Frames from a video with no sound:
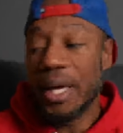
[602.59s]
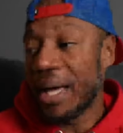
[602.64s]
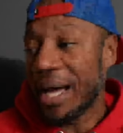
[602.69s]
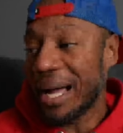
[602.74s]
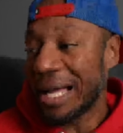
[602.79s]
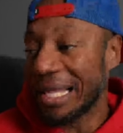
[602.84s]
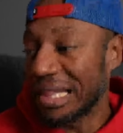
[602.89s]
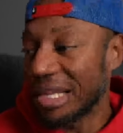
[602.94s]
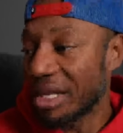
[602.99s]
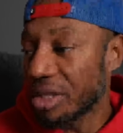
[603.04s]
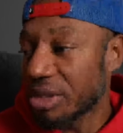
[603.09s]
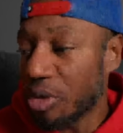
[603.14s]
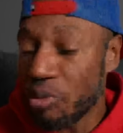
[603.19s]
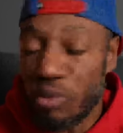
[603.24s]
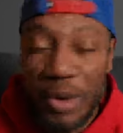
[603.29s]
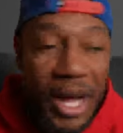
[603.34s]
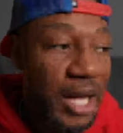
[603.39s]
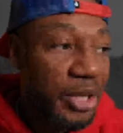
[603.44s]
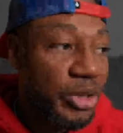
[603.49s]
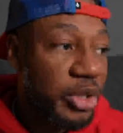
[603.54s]
I looked
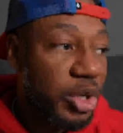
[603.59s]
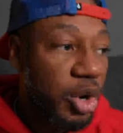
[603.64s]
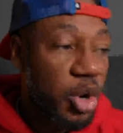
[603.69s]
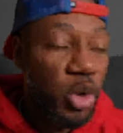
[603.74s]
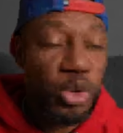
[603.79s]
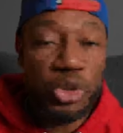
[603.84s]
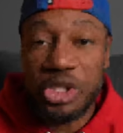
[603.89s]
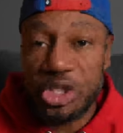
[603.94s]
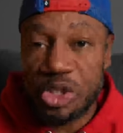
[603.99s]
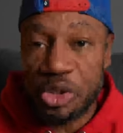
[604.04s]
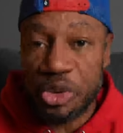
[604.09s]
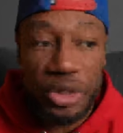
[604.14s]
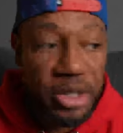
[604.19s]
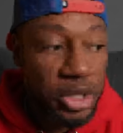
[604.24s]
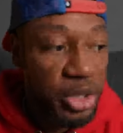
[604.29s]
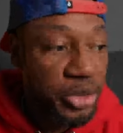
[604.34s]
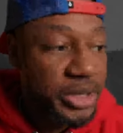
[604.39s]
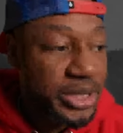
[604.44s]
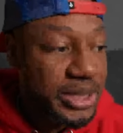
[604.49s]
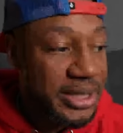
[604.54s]
around the whole
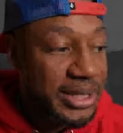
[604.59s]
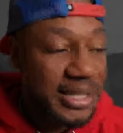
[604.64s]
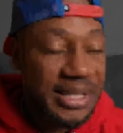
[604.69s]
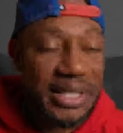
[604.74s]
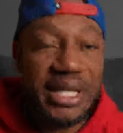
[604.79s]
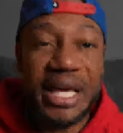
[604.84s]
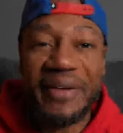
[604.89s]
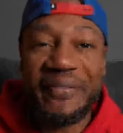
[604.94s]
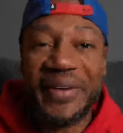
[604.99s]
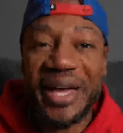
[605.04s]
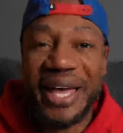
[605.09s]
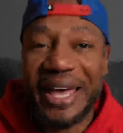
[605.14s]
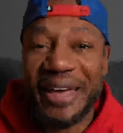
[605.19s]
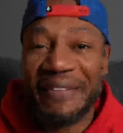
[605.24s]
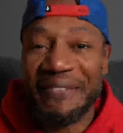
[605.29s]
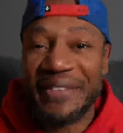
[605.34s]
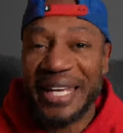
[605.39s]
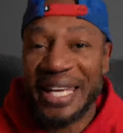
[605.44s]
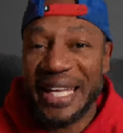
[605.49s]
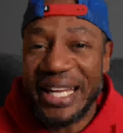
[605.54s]
studio just to see if I
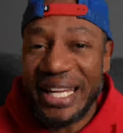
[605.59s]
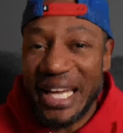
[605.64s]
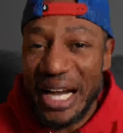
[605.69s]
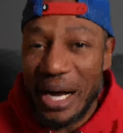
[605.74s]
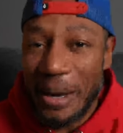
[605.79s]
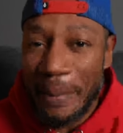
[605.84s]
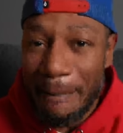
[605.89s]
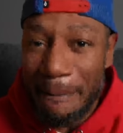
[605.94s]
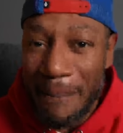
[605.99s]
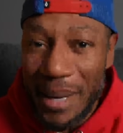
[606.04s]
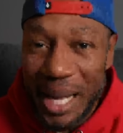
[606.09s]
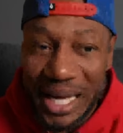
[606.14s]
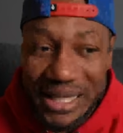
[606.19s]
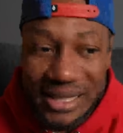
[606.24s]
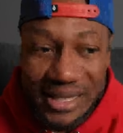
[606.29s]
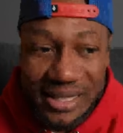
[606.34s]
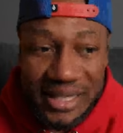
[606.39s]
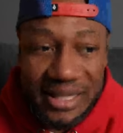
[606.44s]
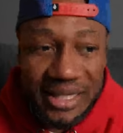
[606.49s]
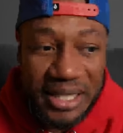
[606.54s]
have any
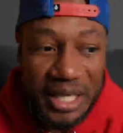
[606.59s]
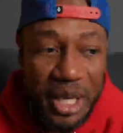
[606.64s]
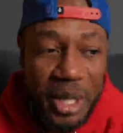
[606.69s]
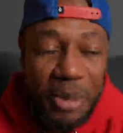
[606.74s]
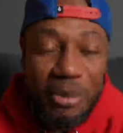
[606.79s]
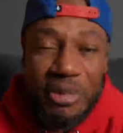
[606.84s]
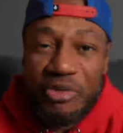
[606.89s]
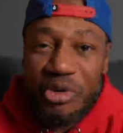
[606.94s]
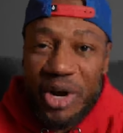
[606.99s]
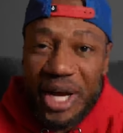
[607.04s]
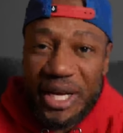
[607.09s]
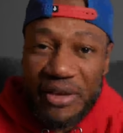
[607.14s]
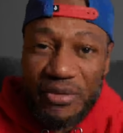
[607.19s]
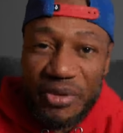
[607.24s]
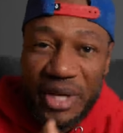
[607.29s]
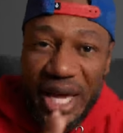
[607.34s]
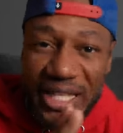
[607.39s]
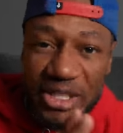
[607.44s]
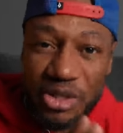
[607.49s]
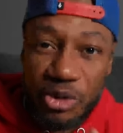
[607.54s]
unboxing before I give you
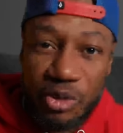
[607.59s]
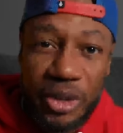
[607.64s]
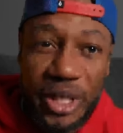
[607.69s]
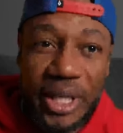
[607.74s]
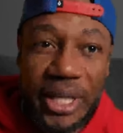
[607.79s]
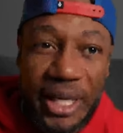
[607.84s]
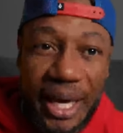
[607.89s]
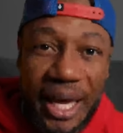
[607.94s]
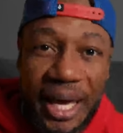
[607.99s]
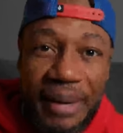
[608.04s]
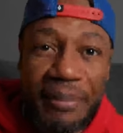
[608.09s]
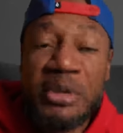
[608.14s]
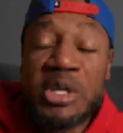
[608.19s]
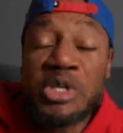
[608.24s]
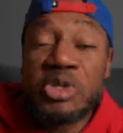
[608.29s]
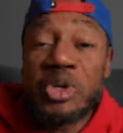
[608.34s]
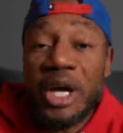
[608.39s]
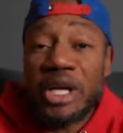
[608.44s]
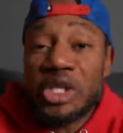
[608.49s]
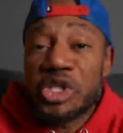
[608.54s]
guys a recap,
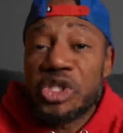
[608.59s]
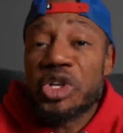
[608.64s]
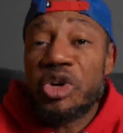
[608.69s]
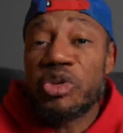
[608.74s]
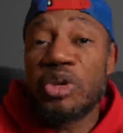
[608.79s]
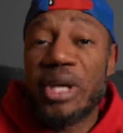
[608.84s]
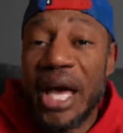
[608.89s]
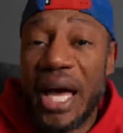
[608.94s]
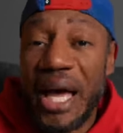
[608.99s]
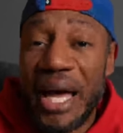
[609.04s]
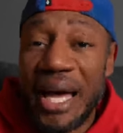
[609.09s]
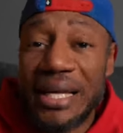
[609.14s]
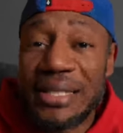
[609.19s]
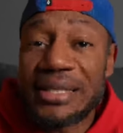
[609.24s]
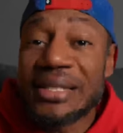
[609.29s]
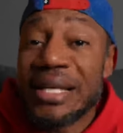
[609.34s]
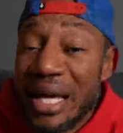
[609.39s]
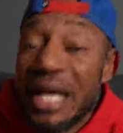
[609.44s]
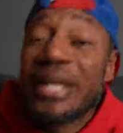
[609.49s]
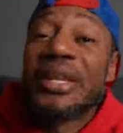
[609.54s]
so I could show you
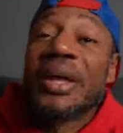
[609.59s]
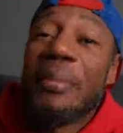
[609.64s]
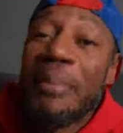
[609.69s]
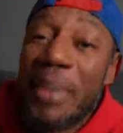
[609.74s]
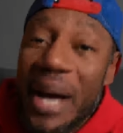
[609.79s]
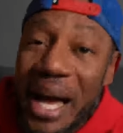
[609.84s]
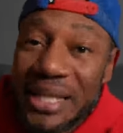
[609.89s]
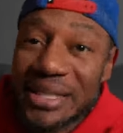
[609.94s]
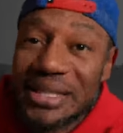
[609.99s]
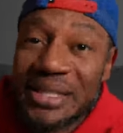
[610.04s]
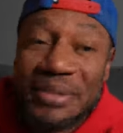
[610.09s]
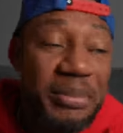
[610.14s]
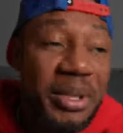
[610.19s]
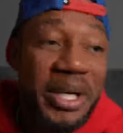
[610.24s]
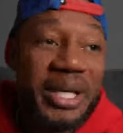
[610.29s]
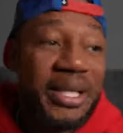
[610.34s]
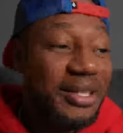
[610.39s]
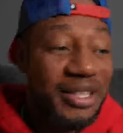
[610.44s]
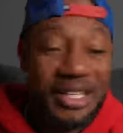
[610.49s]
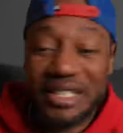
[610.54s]
guys an unboxing,
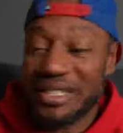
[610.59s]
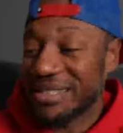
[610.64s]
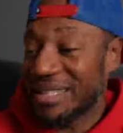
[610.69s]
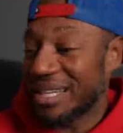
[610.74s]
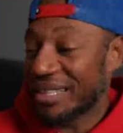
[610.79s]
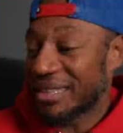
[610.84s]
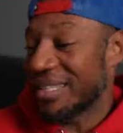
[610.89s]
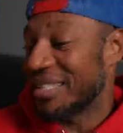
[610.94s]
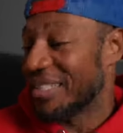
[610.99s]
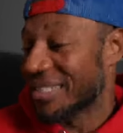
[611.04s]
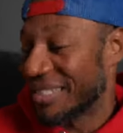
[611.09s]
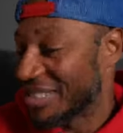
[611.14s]
but there's nothing.